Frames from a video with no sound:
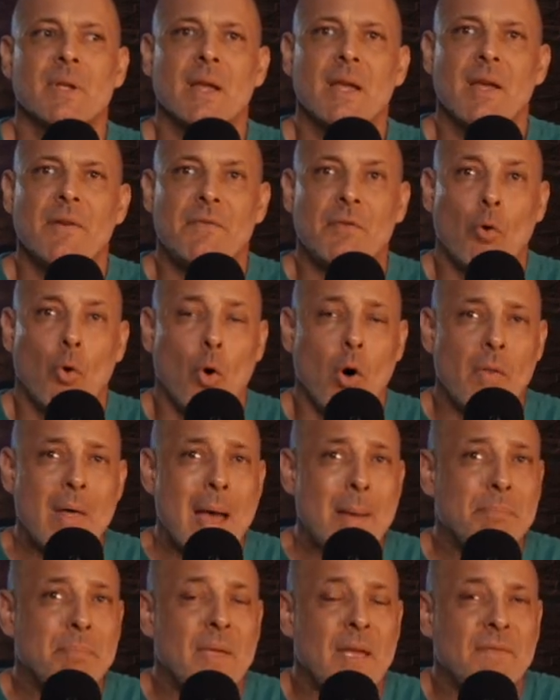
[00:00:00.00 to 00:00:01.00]
If all
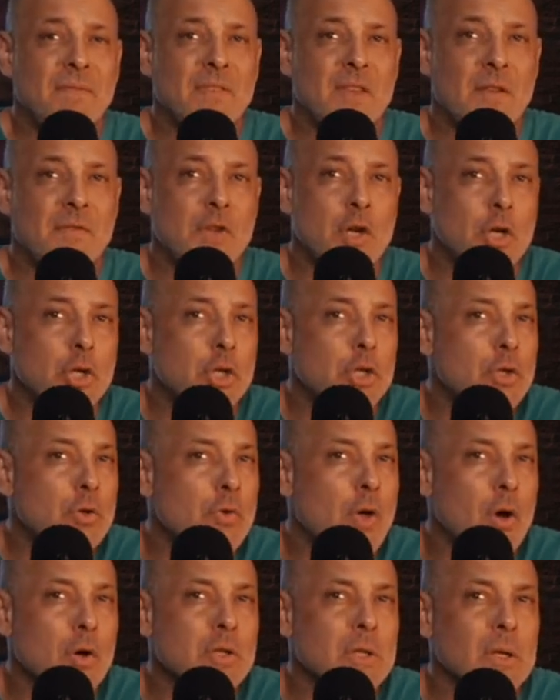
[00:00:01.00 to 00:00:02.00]
that, if, if you could just do
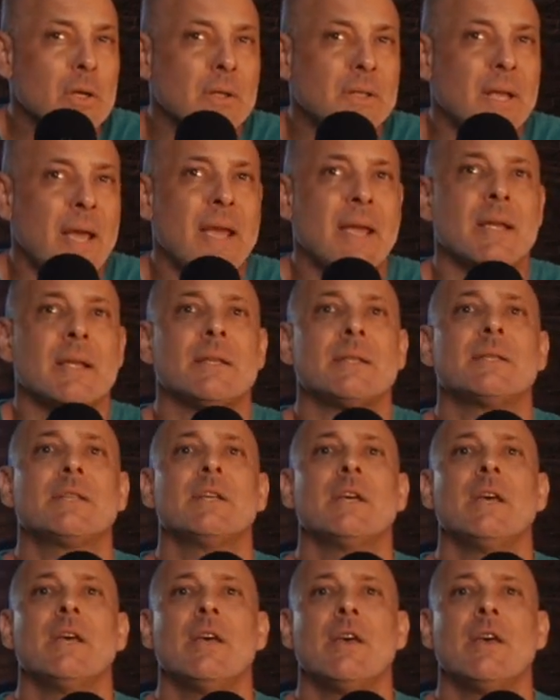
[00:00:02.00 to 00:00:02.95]
those little things,